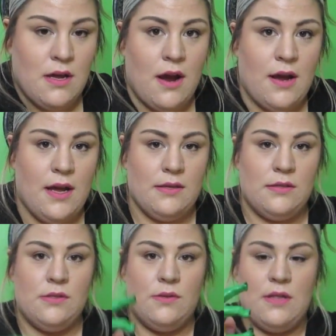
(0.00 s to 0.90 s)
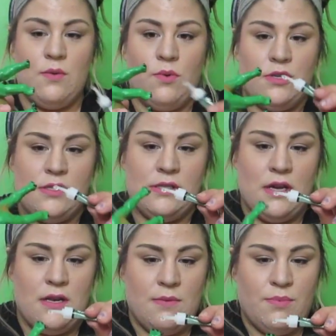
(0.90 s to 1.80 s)
Alright, so then we're just
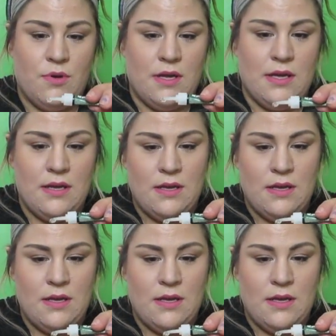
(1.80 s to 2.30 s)
gonna put